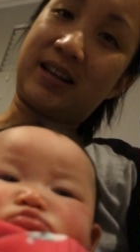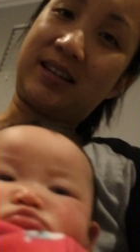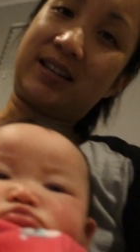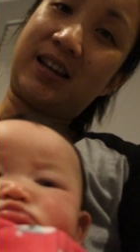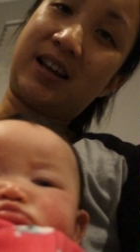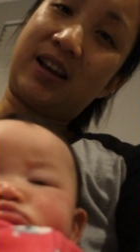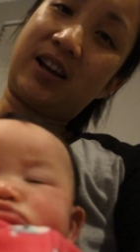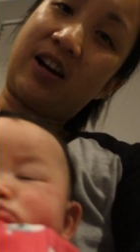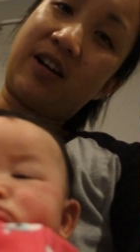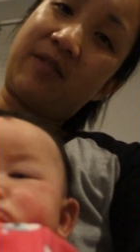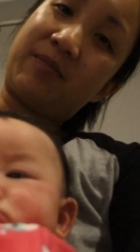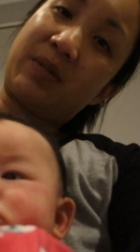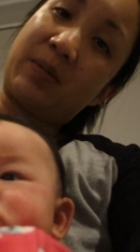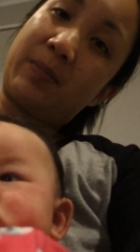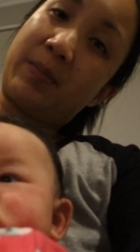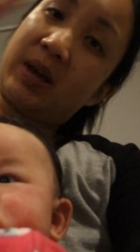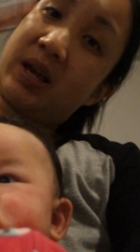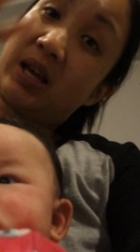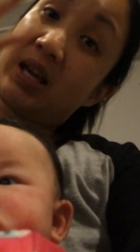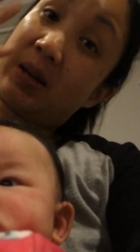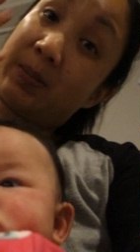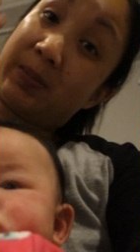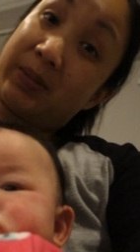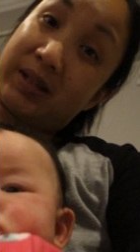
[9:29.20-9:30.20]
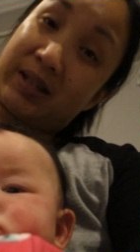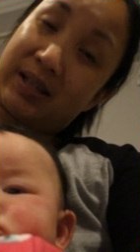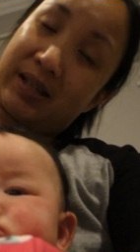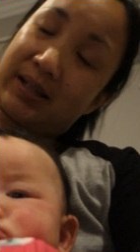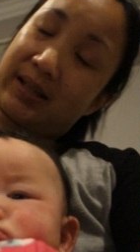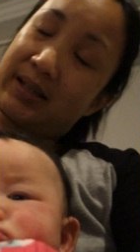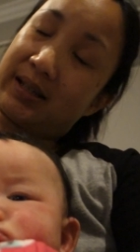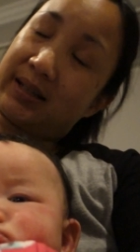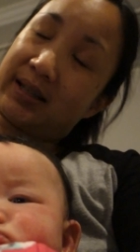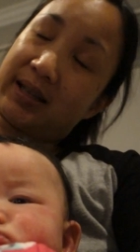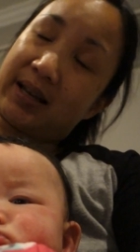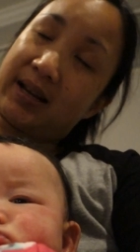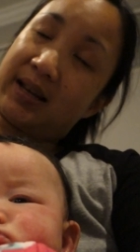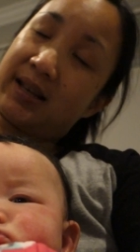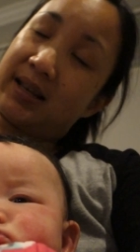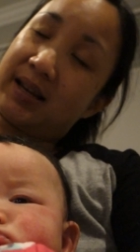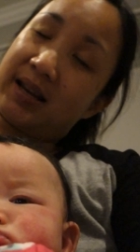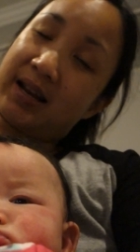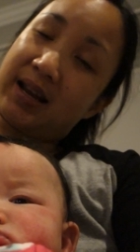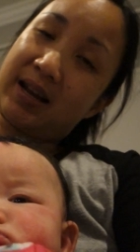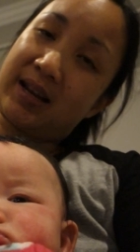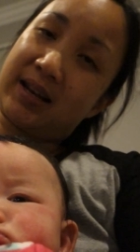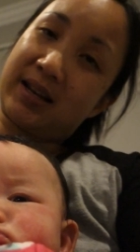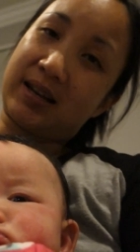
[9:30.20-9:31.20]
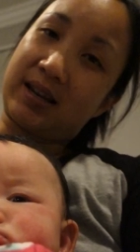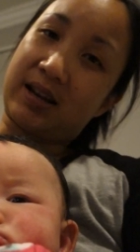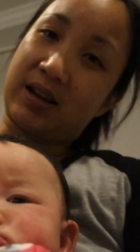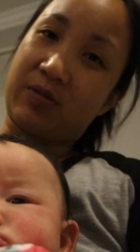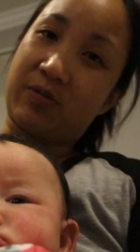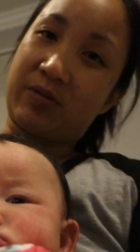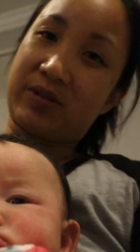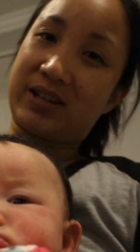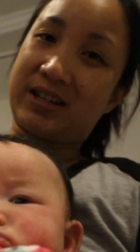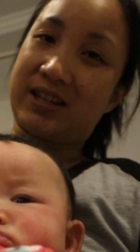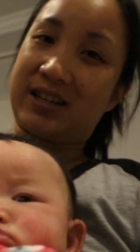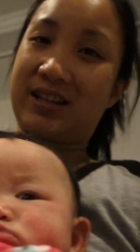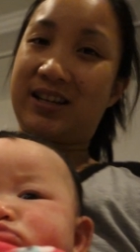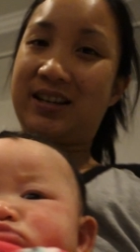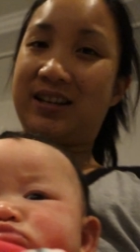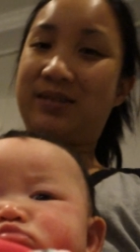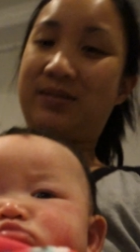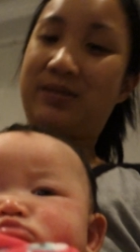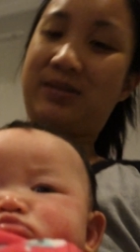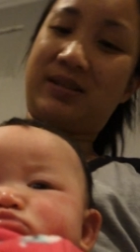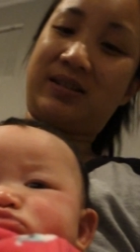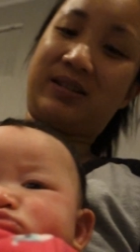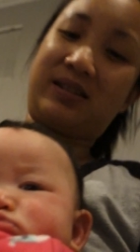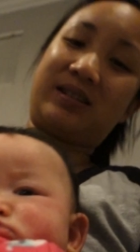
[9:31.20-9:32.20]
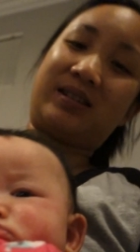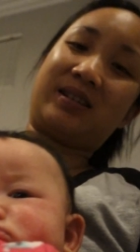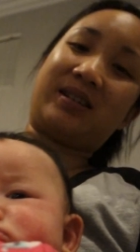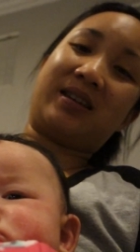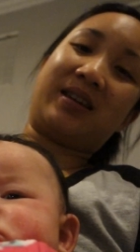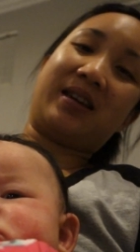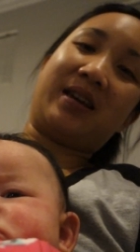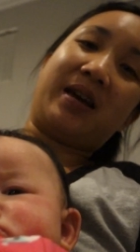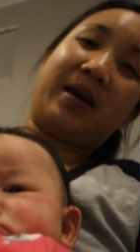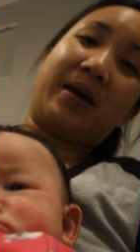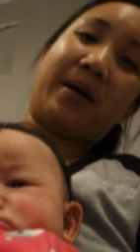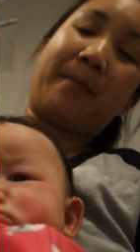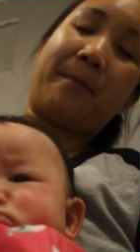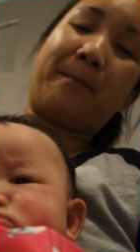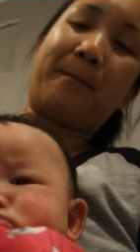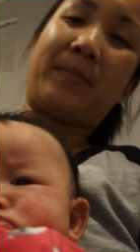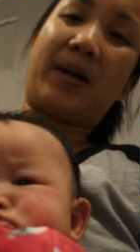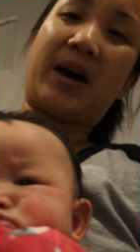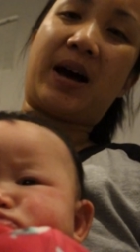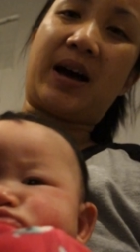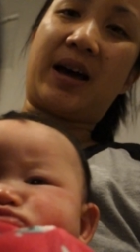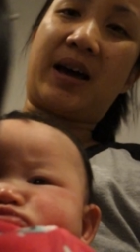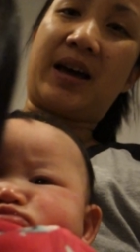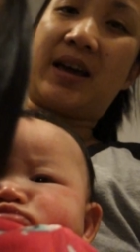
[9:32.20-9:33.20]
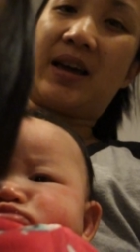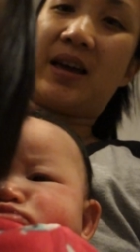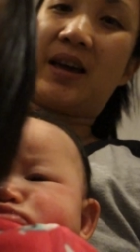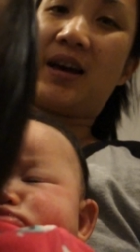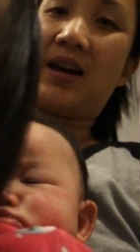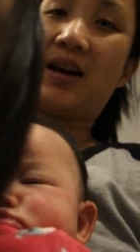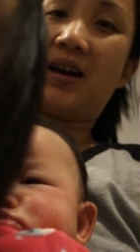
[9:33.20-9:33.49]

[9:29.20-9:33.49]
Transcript: had to take off my makeups because it's the end of the night and I wanted to get in my